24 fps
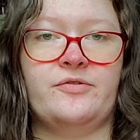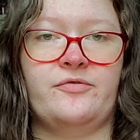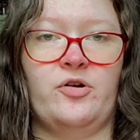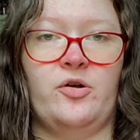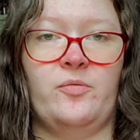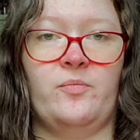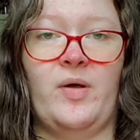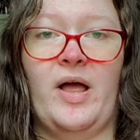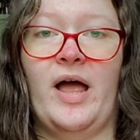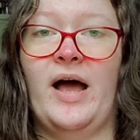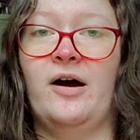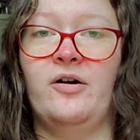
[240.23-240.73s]

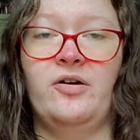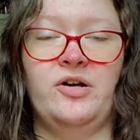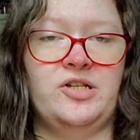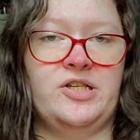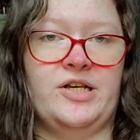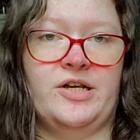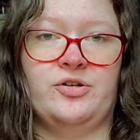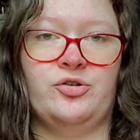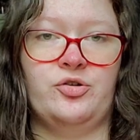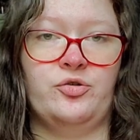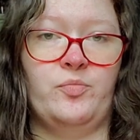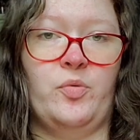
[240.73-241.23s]
from
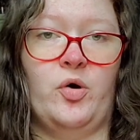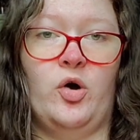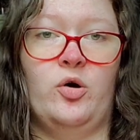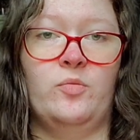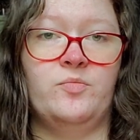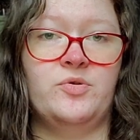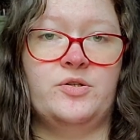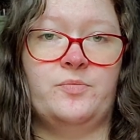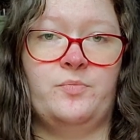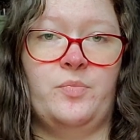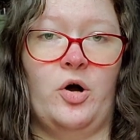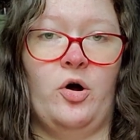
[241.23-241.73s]
Alexander
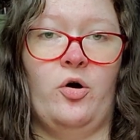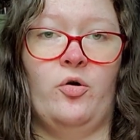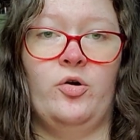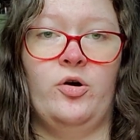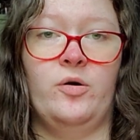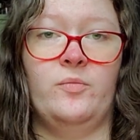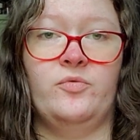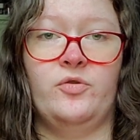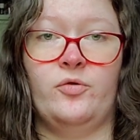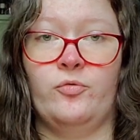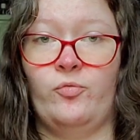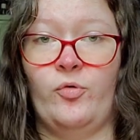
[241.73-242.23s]
Pope's
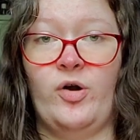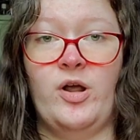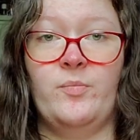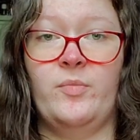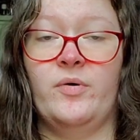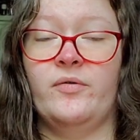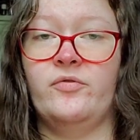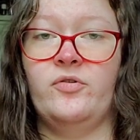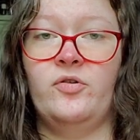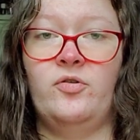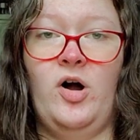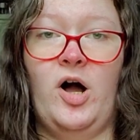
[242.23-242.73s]
poem The Rape
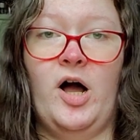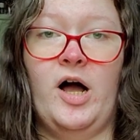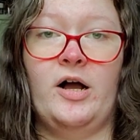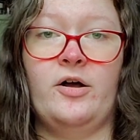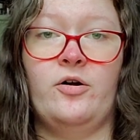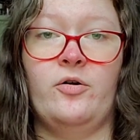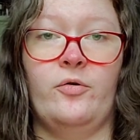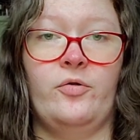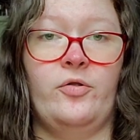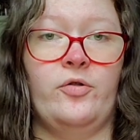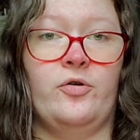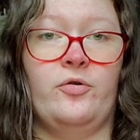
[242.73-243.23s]
of the Lock,
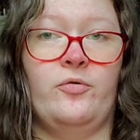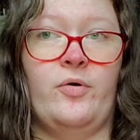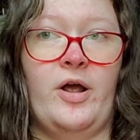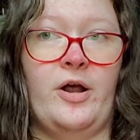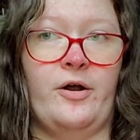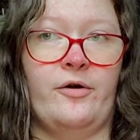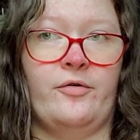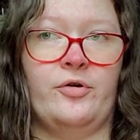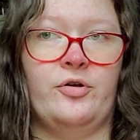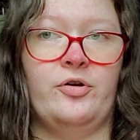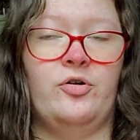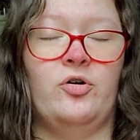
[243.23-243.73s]
although
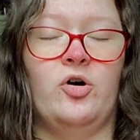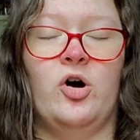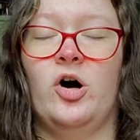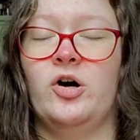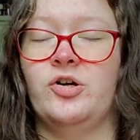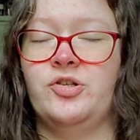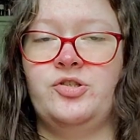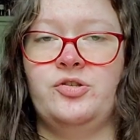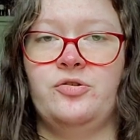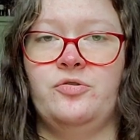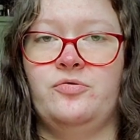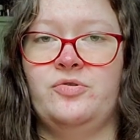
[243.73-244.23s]
Ariel
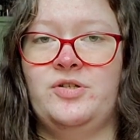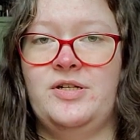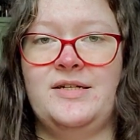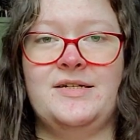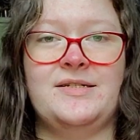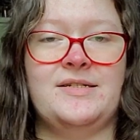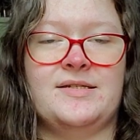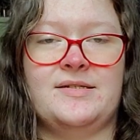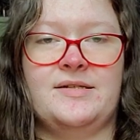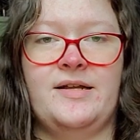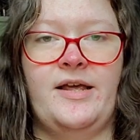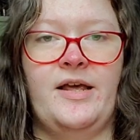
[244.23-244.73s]
also takes
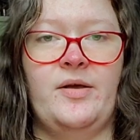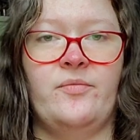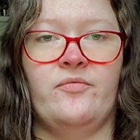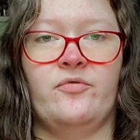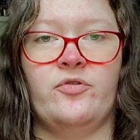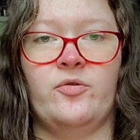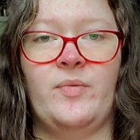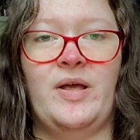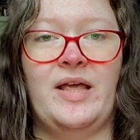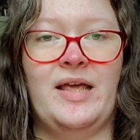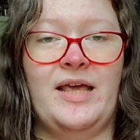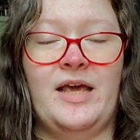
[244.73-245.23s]
its name
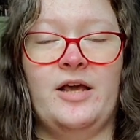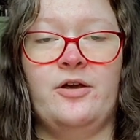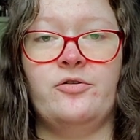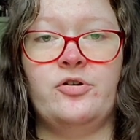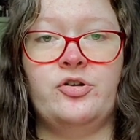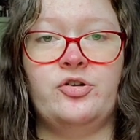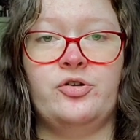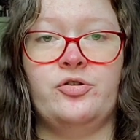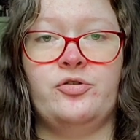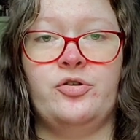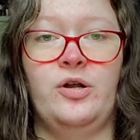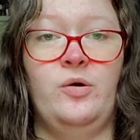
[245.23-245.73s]
from a
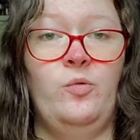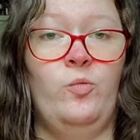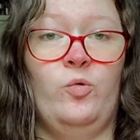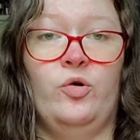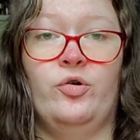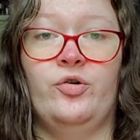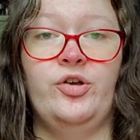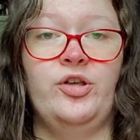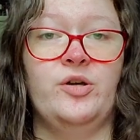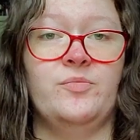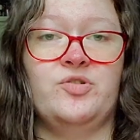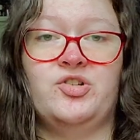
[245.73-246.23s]
character in
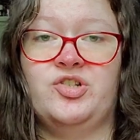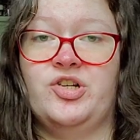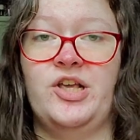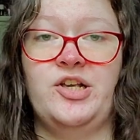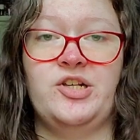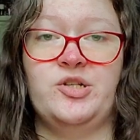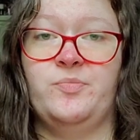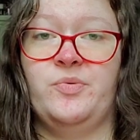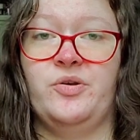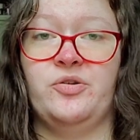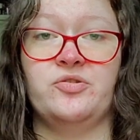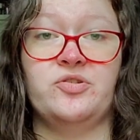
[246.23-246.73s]
William
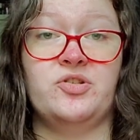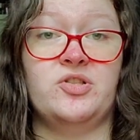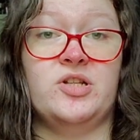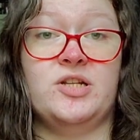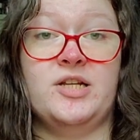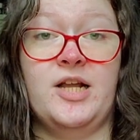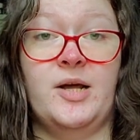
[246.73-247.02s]
Shakespeare's The